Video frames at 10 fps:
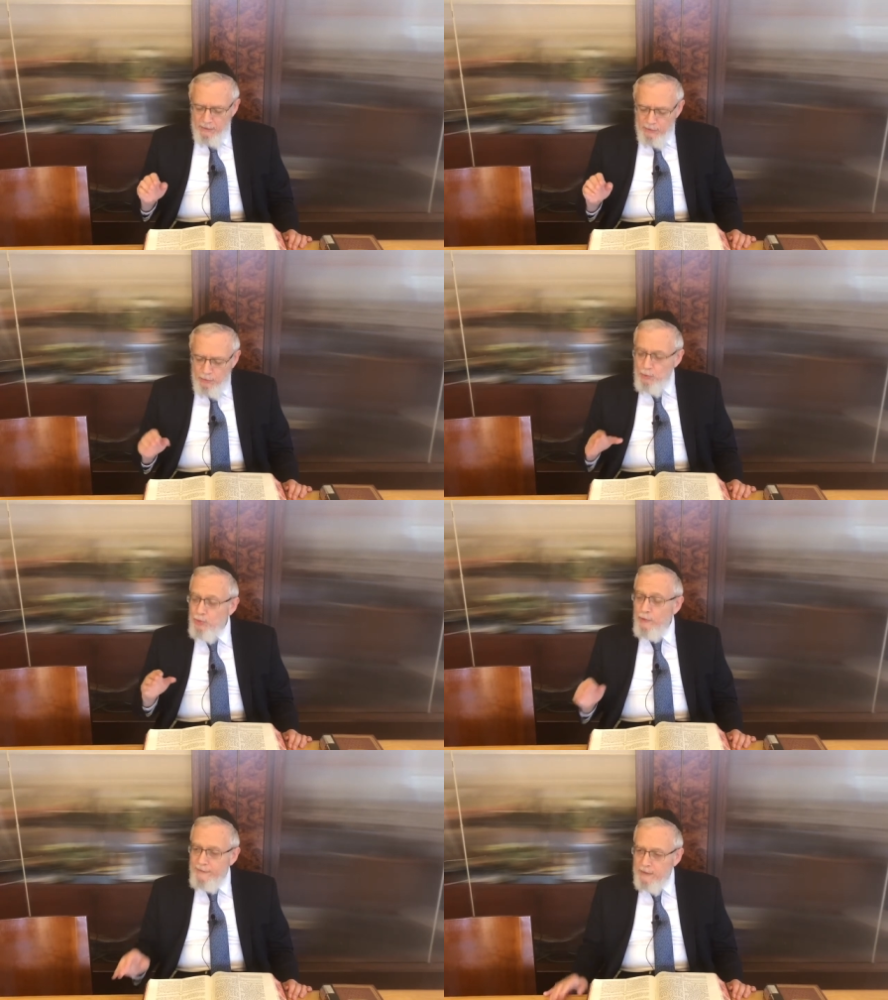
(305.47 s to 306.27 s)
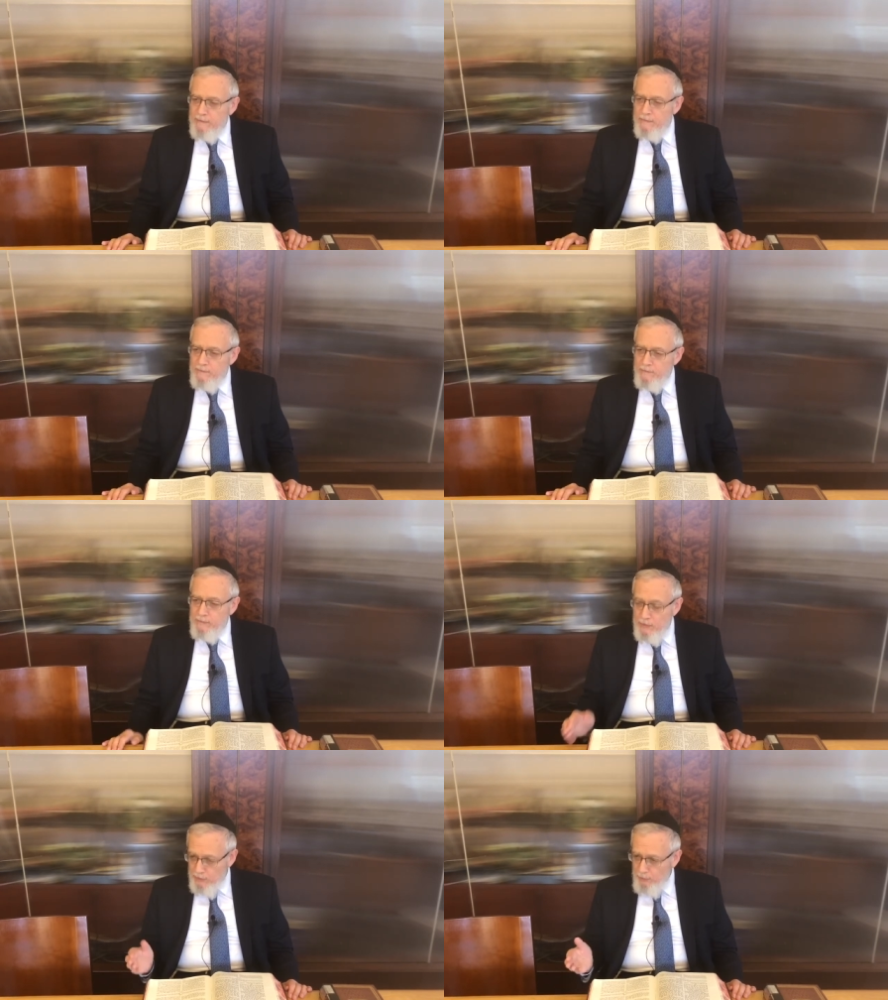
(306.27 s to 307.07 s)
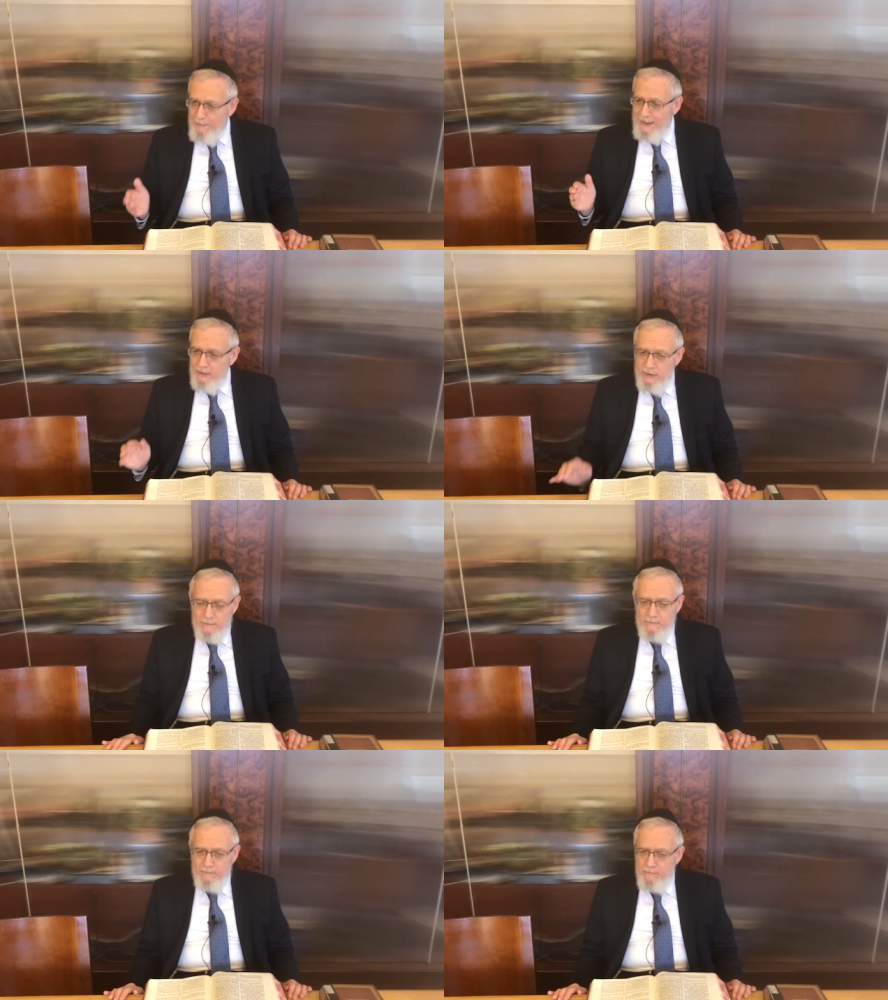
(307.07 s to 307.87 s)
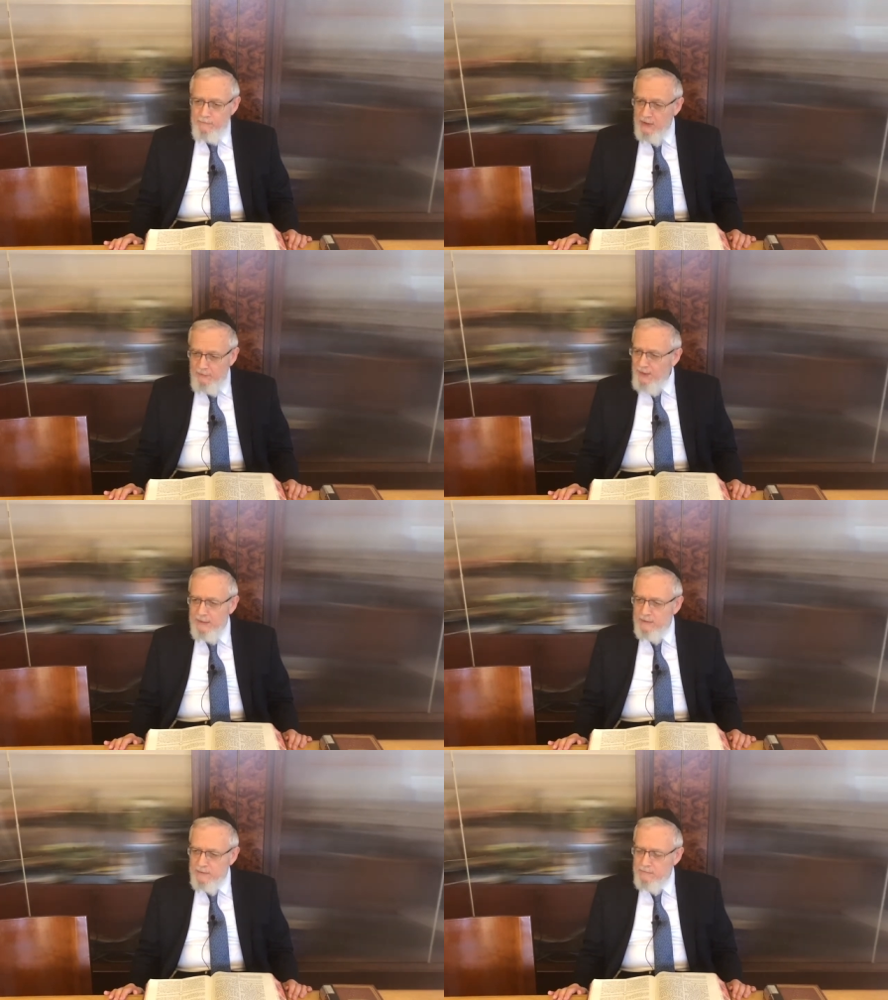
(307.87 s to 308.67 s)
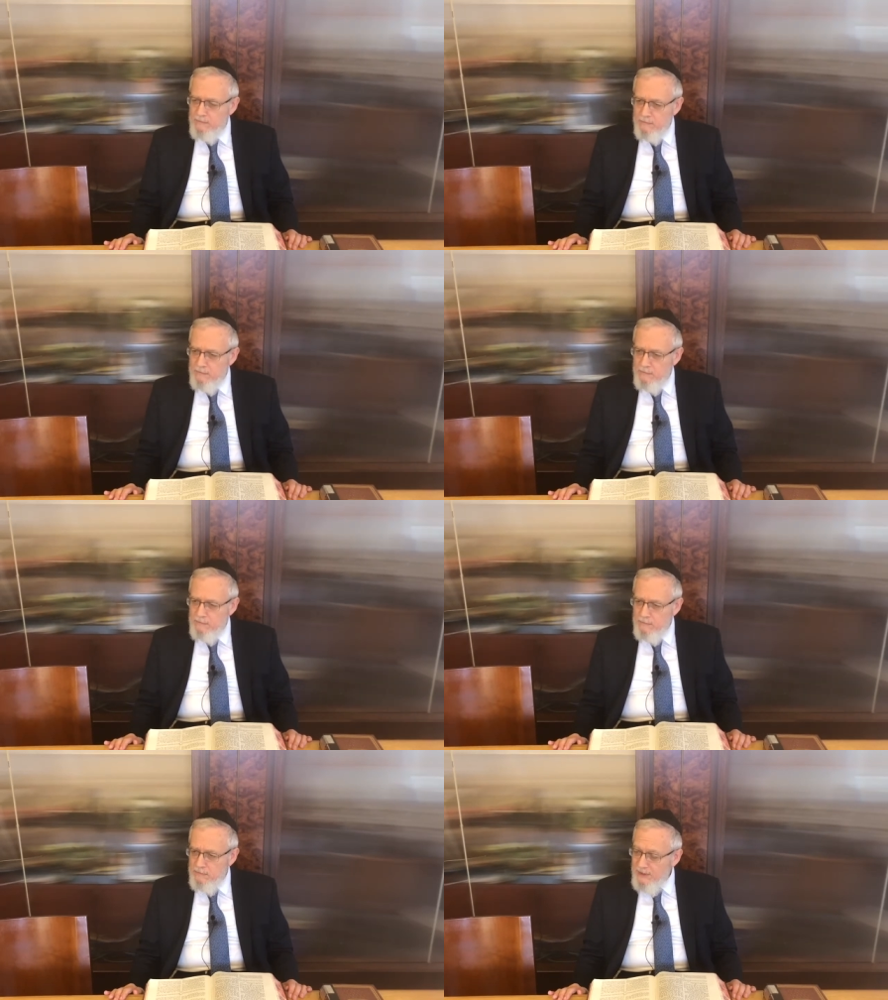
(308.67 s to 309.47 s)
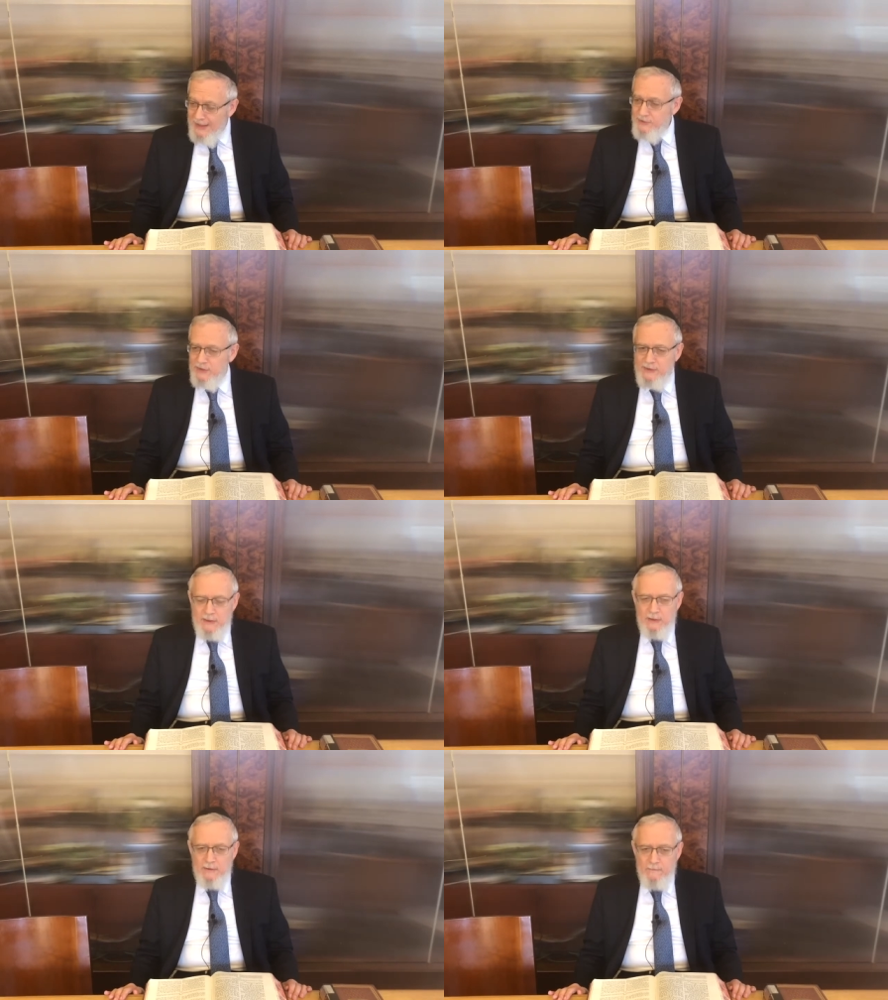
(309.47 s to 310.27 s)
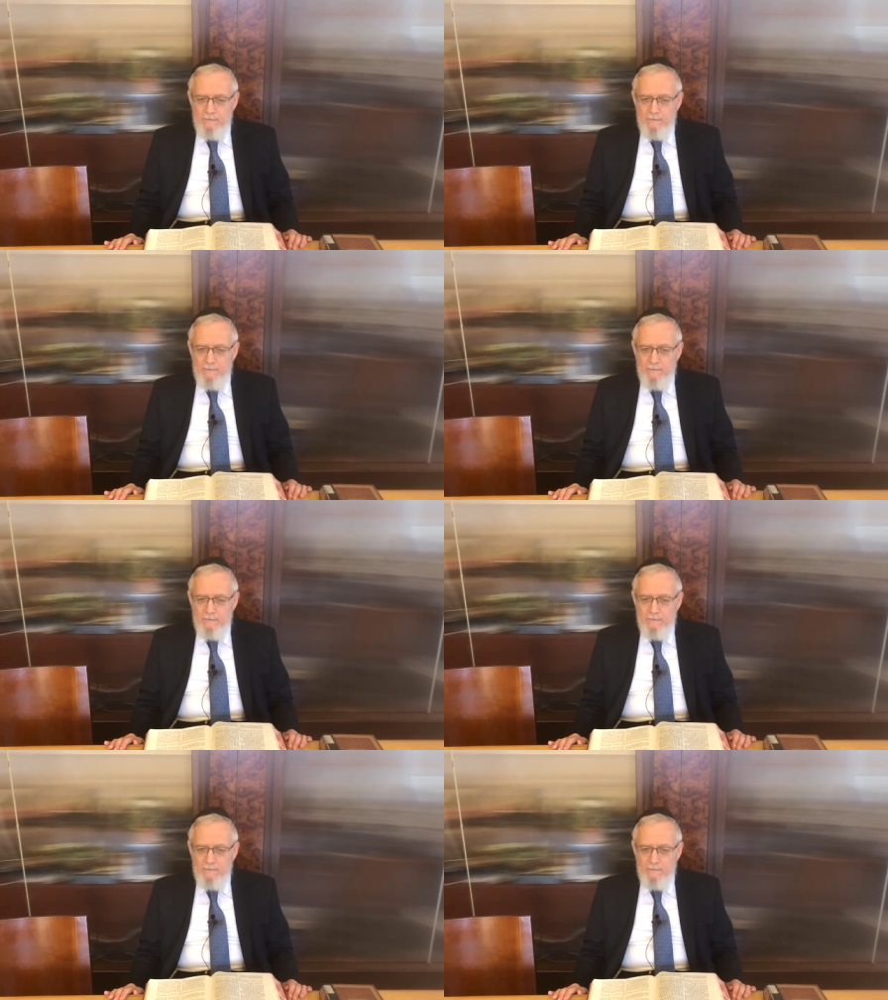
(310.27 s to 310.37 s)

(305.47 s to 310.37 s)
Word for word: to do tshuva, to, to repent. He failed, did not succeed.